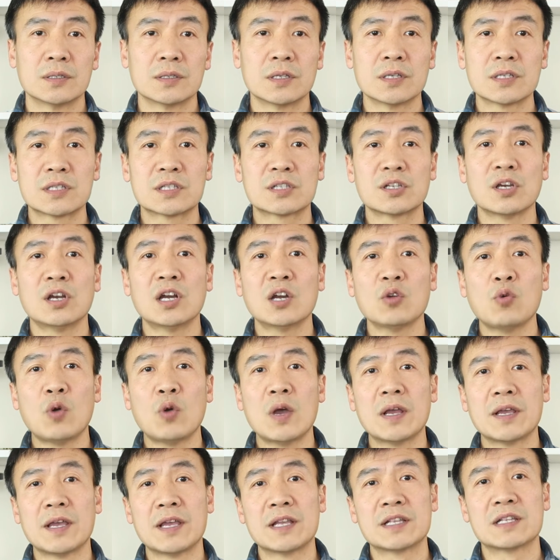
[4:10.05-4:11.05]
The third
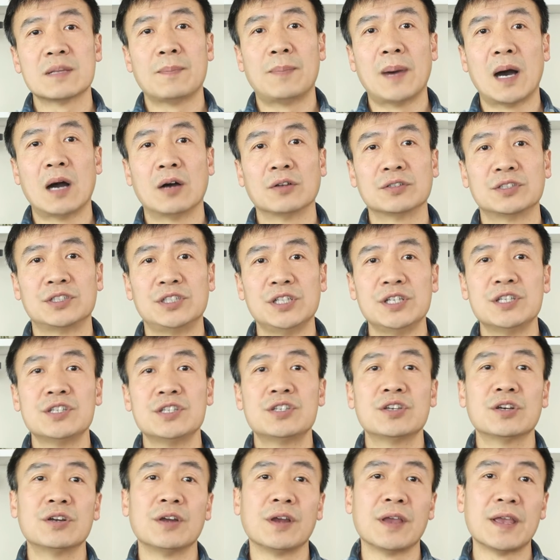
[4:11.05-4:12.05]
one is about
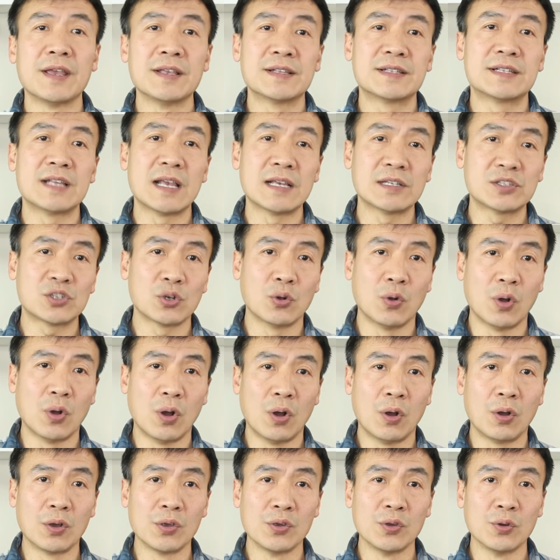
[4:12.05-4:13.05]
ginger essential
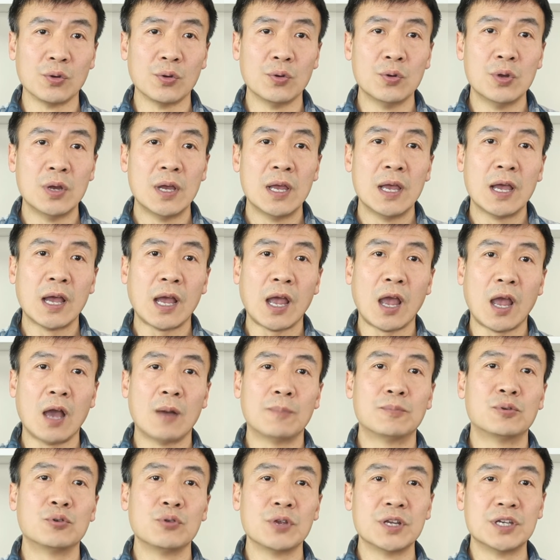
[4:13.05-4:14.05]
oil
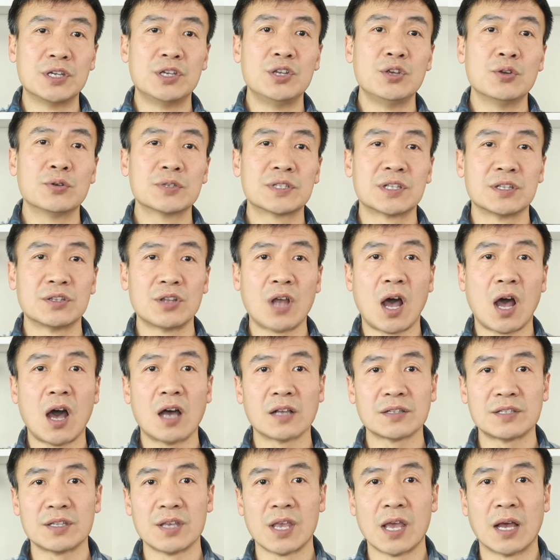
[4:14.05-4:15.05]
help reduce
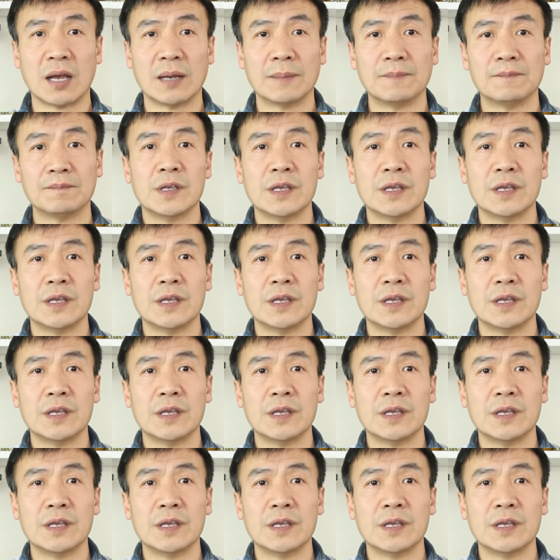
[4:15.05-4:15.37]
nausea.